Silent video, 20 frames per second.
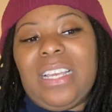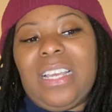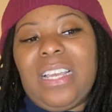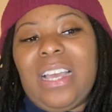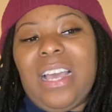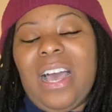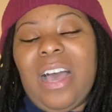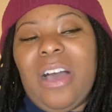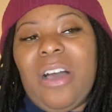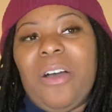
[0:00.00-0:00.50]

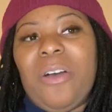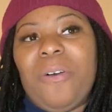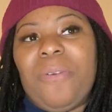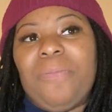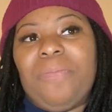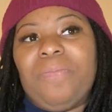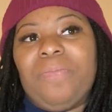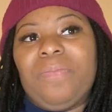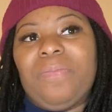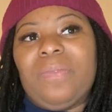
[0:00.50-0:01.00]

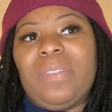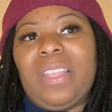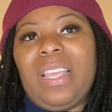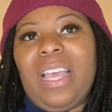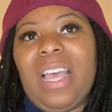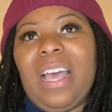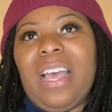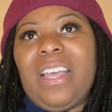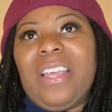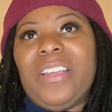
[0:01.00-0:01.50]
Um
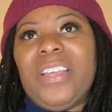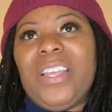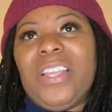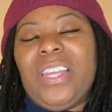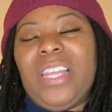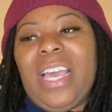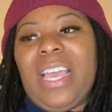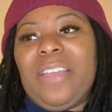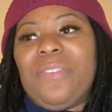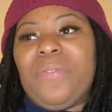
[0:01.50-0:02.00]

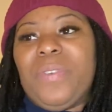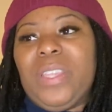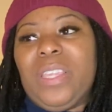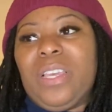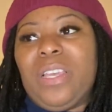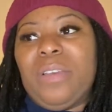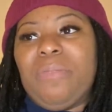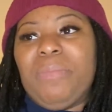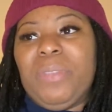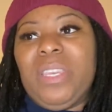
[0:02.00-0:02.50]
like with a
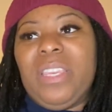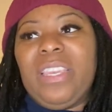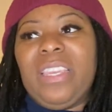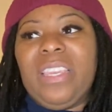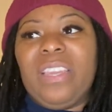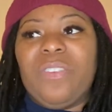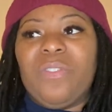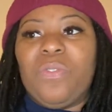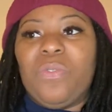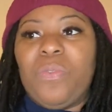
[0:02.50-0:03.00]

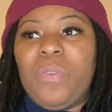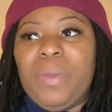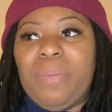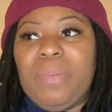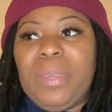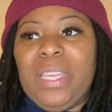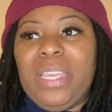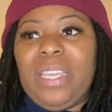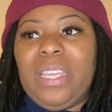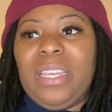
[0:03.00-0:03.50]
community of
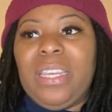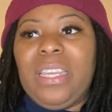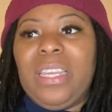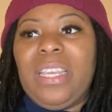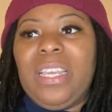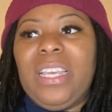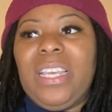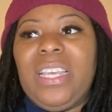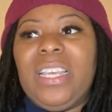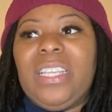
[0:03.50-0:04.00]
women
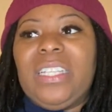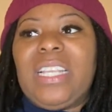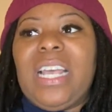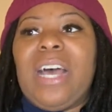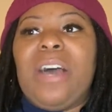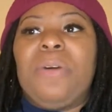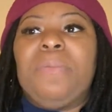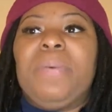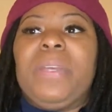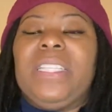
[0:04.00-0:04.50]
to
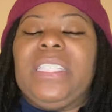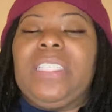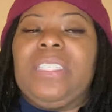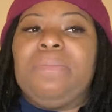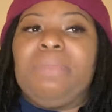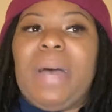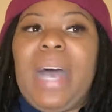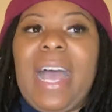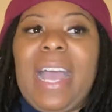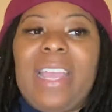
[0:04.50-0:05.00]
help
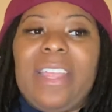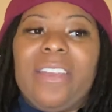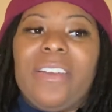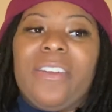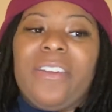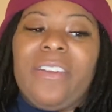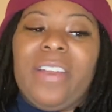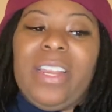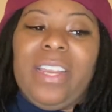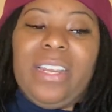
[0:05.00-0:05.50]

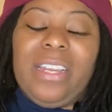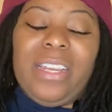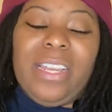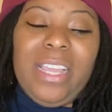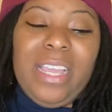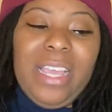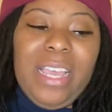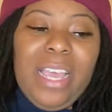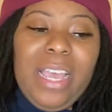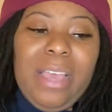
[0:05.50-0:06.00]
inspire
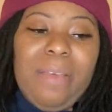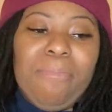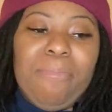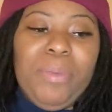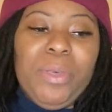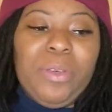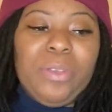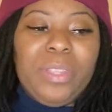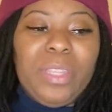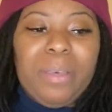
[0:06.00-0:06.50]
and
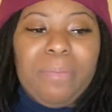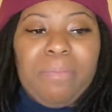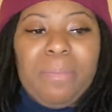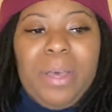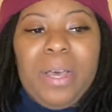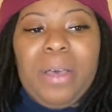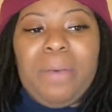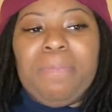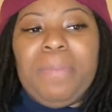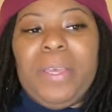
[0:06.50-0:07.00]
build them
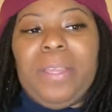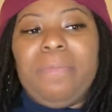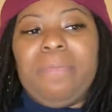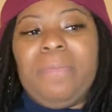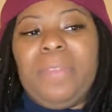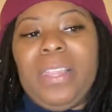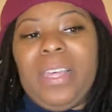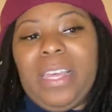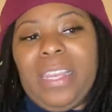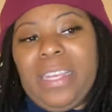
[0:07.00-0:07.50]
up
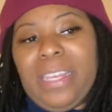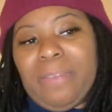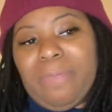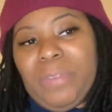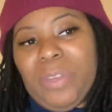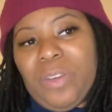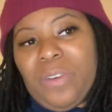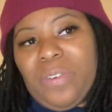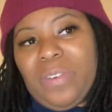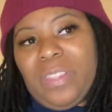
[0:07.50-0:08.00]
and let them
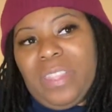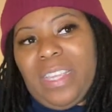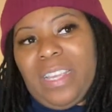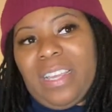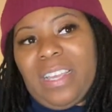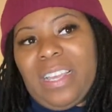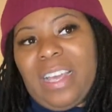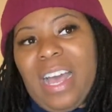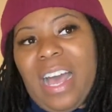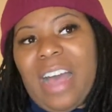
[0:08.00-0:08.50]
know
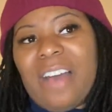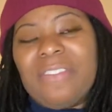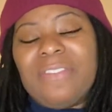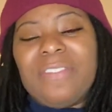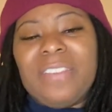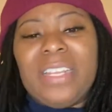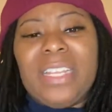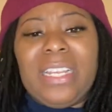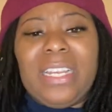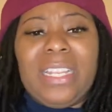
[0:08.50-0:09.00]
they're
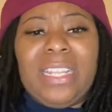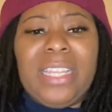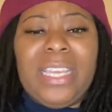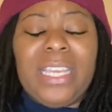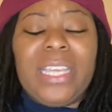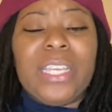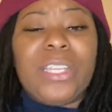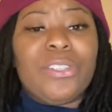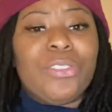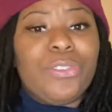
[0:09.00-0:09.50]
confident and they
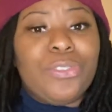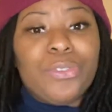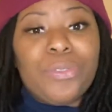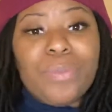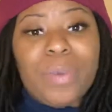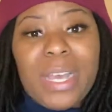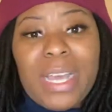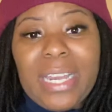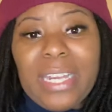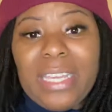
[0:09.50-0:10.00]
can
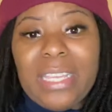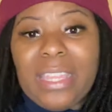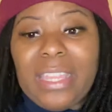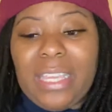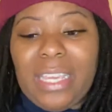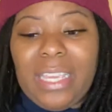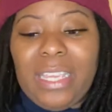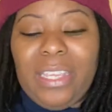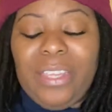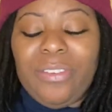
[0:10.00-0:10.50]
do
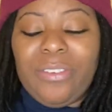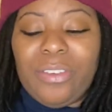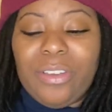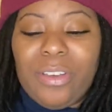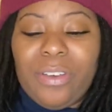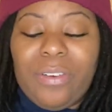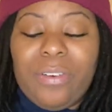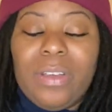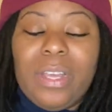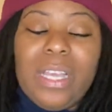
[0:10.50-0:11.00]
anything, you
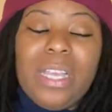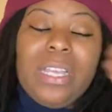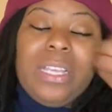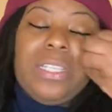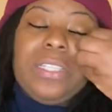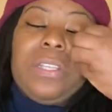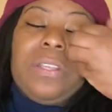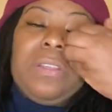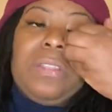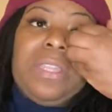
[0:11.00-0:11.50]
know.
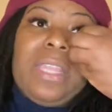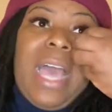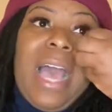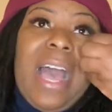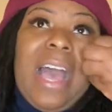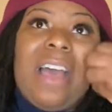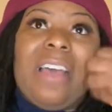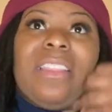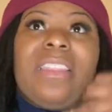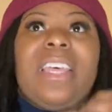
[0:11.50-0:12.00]
So
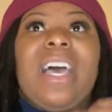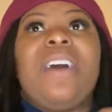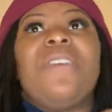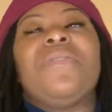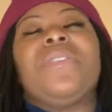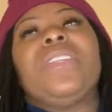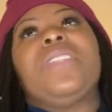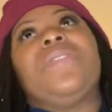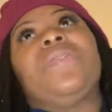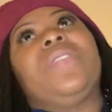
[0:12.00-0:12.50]
that
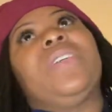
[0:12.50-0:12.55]
episode